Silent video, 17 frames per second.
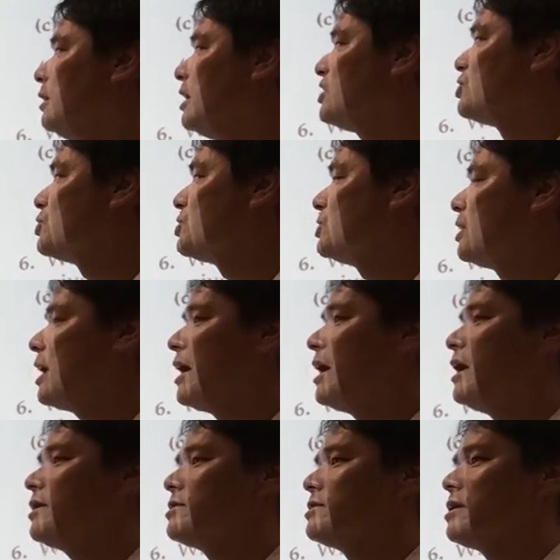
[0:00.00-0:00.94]
nitrogen
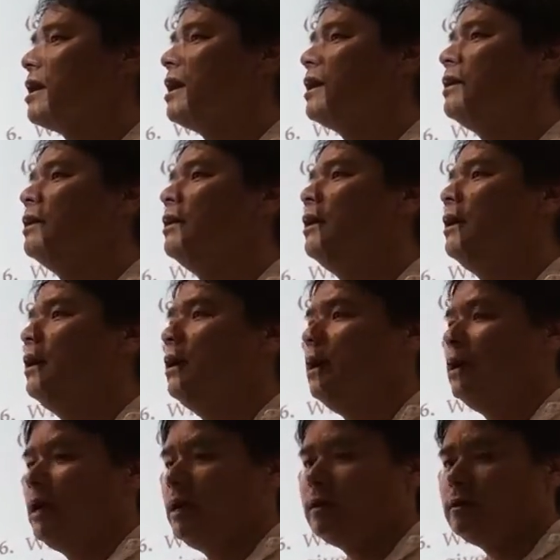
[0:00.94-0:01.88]
dioxide.
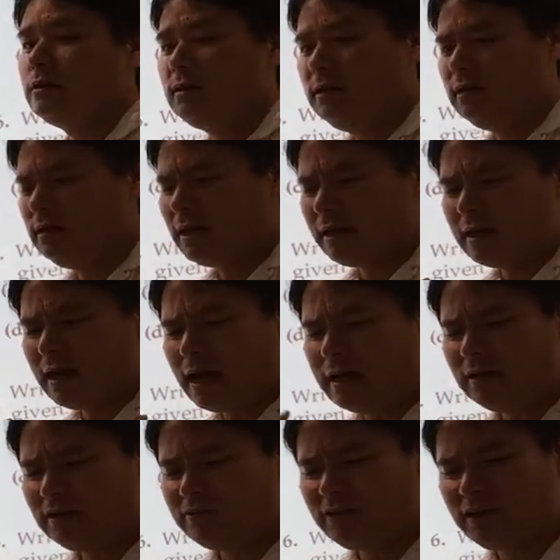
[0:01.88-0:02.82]
And the
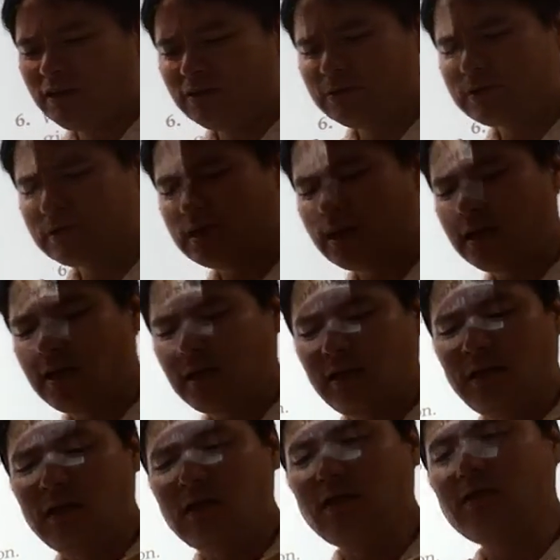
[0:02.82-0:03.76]
guy in the video is
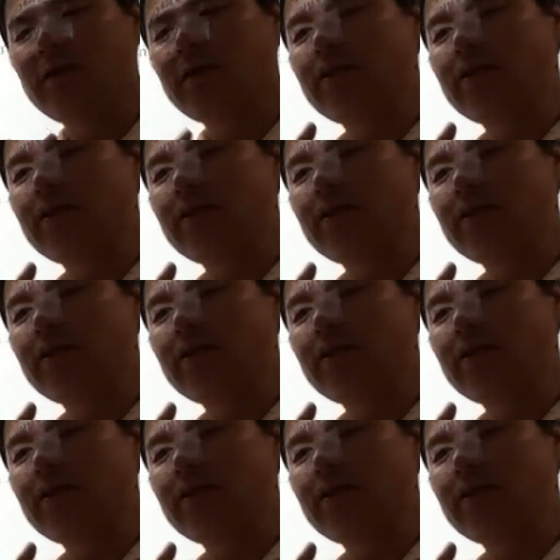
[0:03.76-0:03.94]
saying, you know,